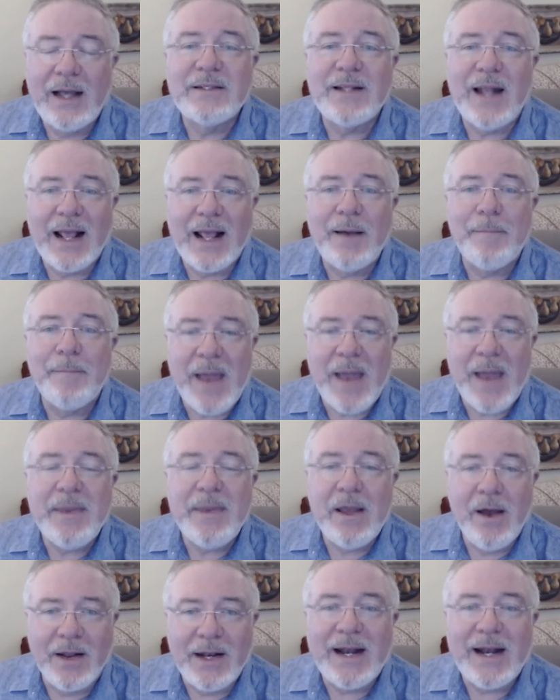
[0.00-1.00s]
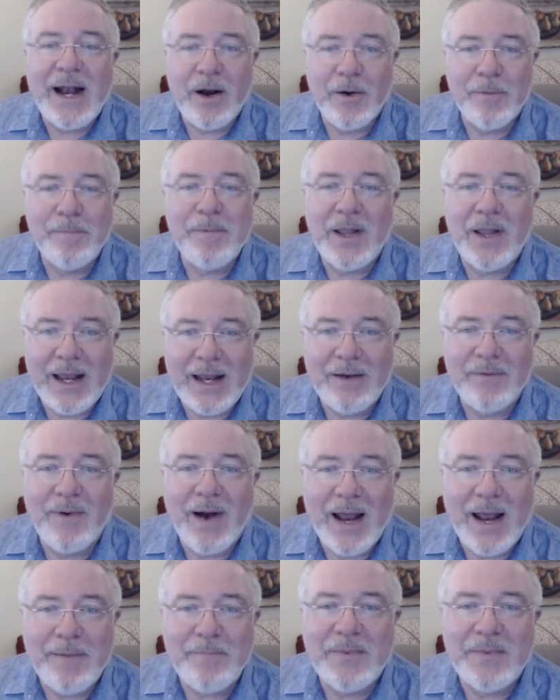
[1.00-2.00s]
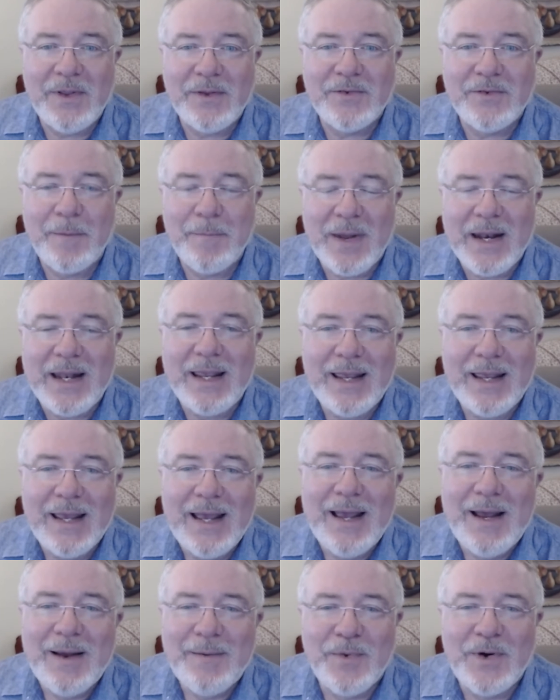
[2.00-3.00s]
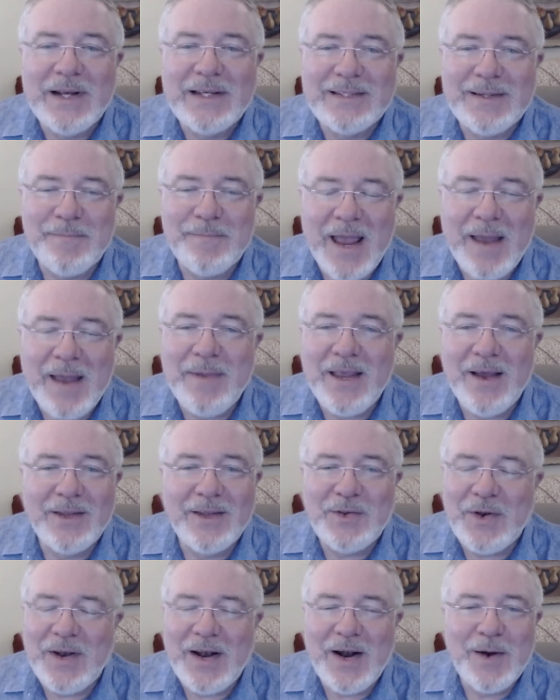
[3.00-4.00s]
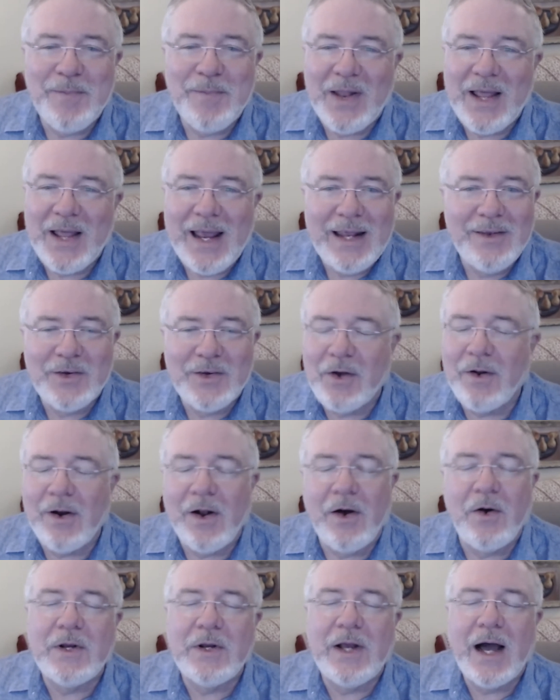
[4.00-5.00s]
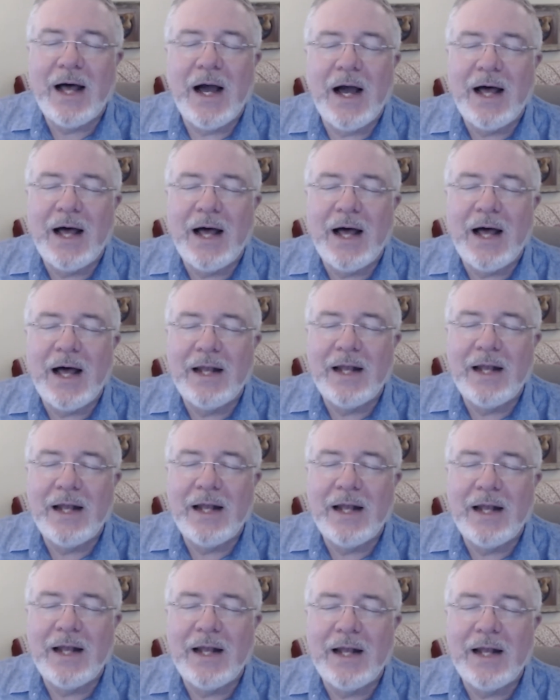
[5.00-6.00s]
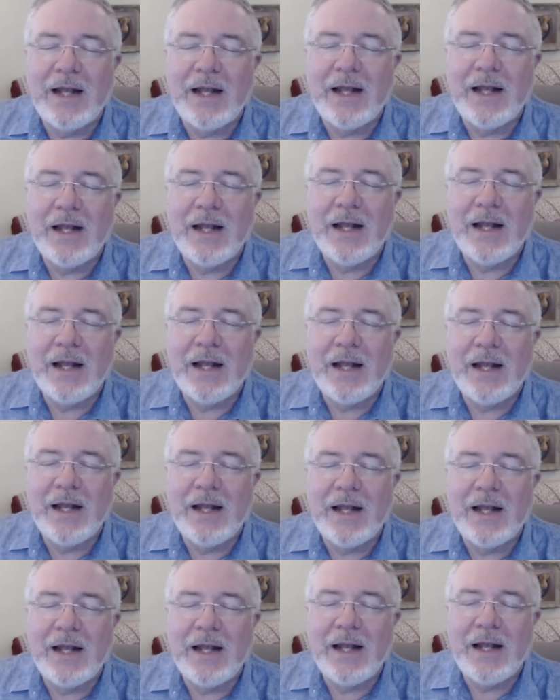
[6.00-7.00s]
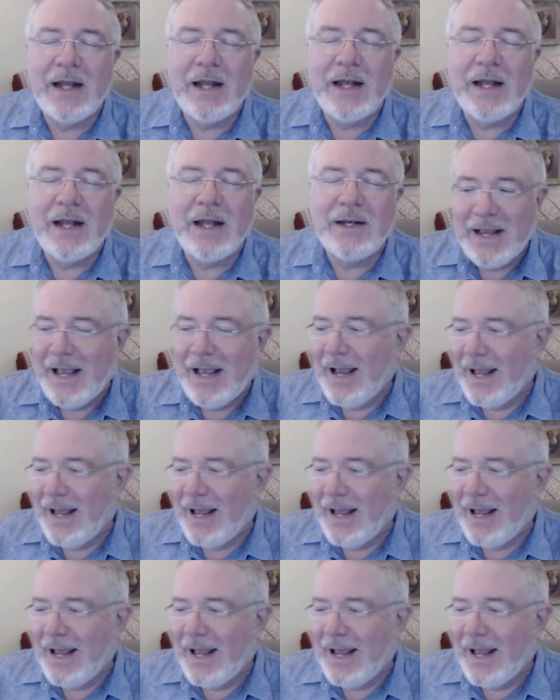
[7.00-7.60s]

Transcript: It's like a baby on an airplane, right? If somebody brings a baby onto an airplane, you're going, oh God, don't let them sit by me, please, please, no, no.